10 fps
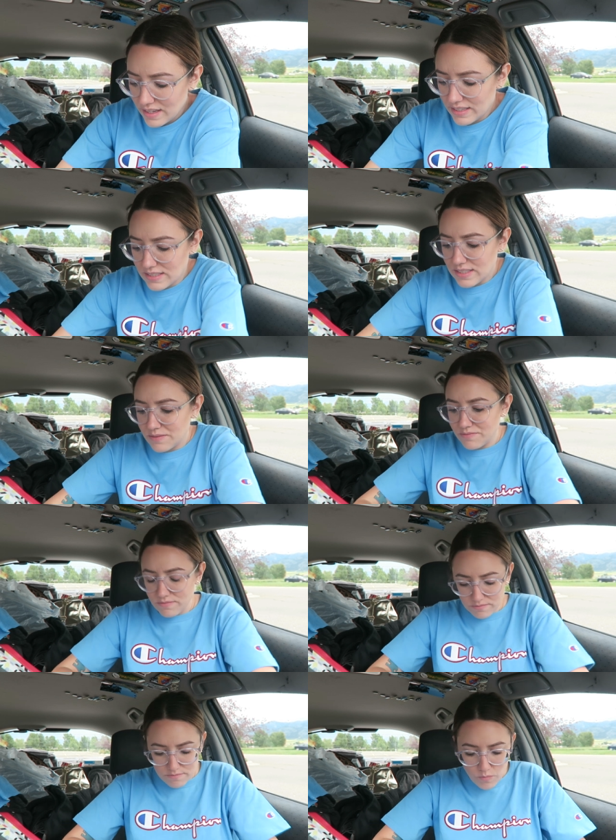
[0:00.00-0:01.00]
it's
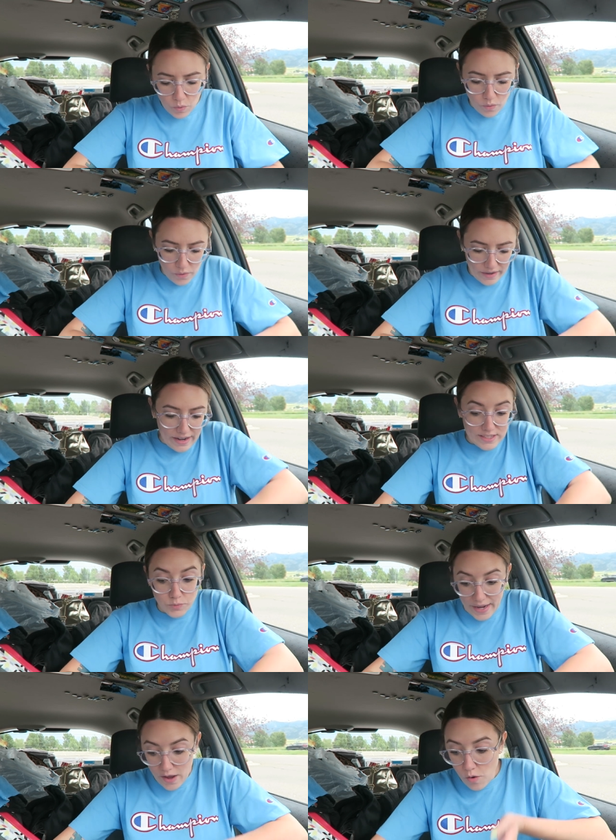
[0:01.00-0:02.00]
more organized
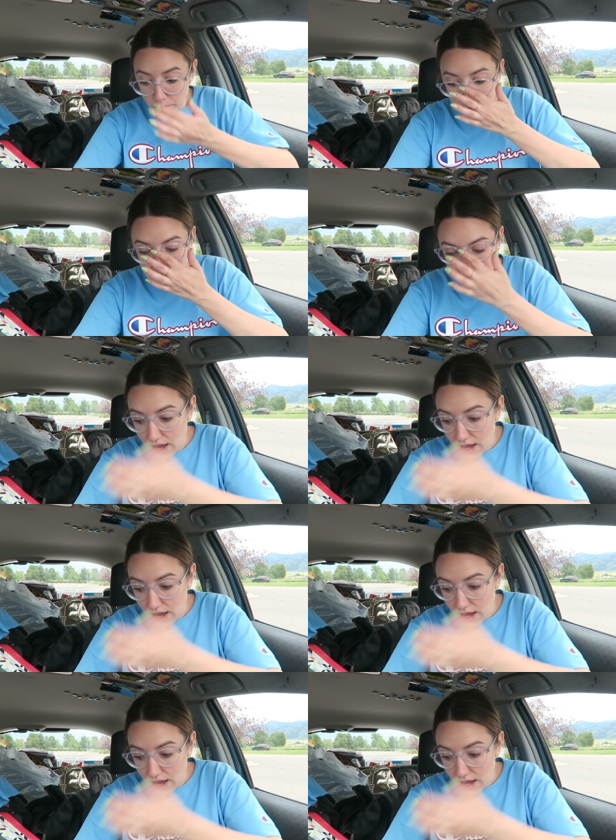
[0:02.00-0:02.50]
when I open this